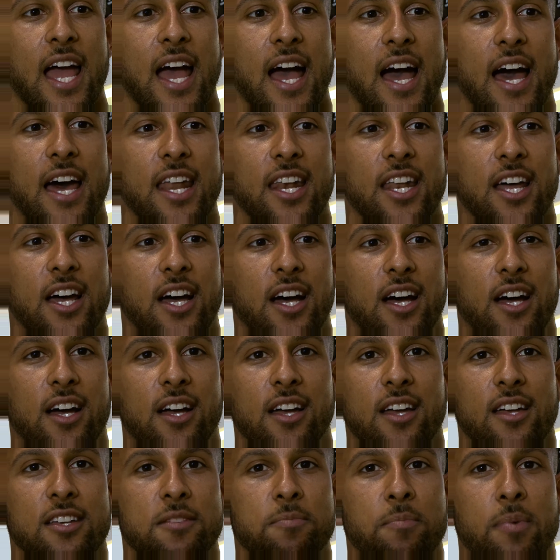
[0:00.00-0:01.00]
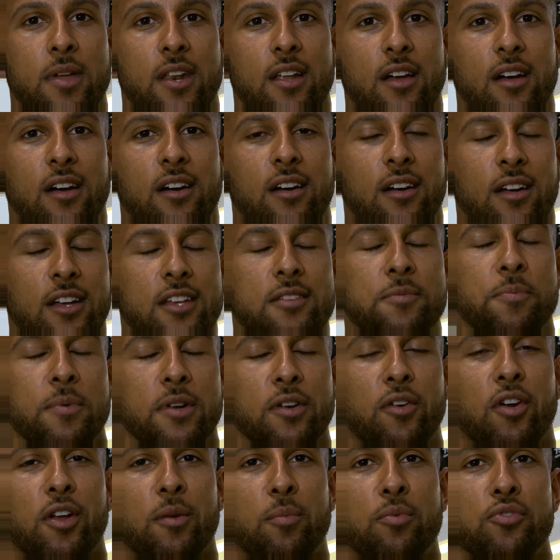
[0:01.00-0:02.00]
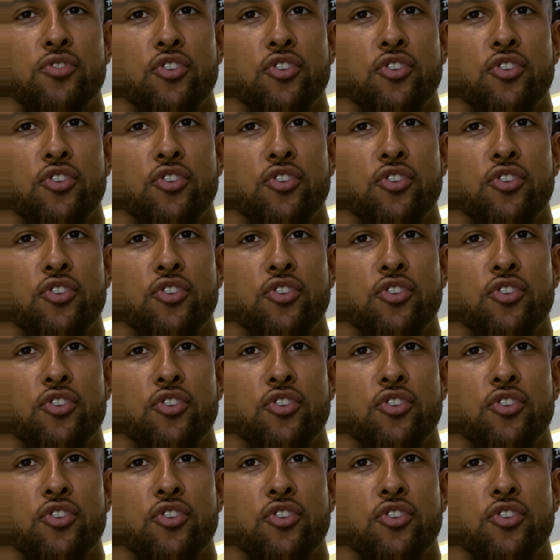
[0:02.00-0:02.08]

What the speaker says: And it's been an incredible